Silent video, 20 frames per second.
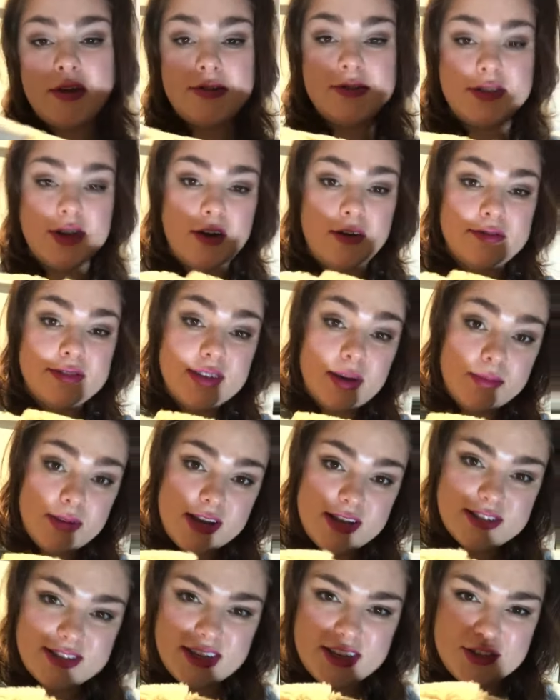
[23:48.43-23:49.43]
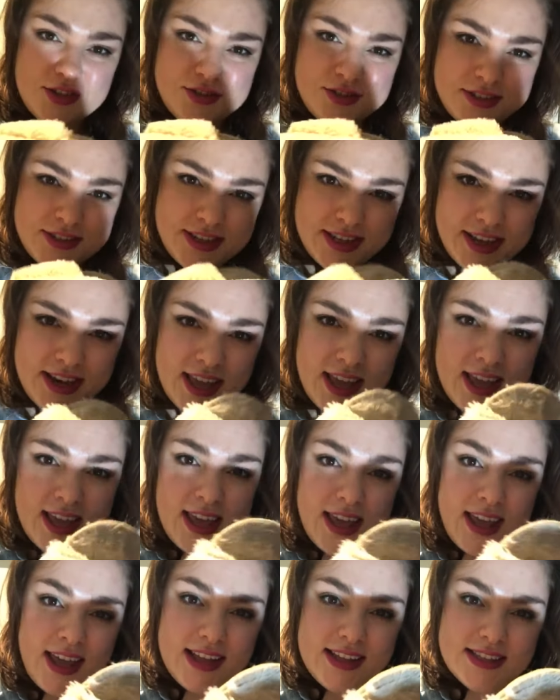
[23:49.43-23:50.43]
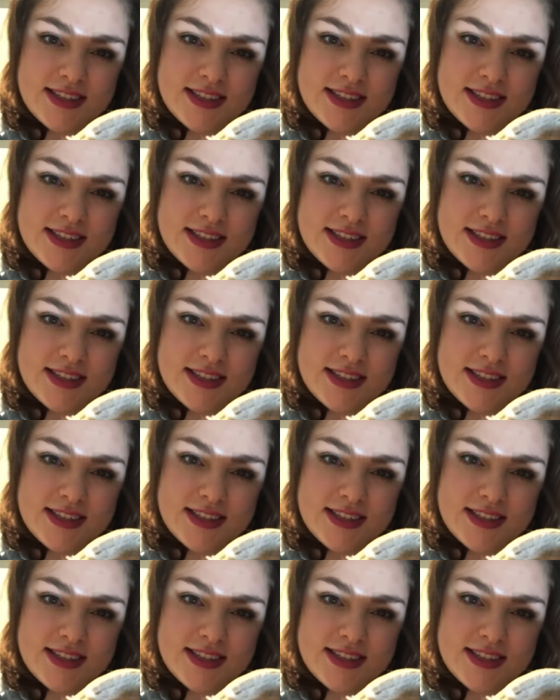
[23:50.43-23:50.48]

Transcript: So if somebody's interested in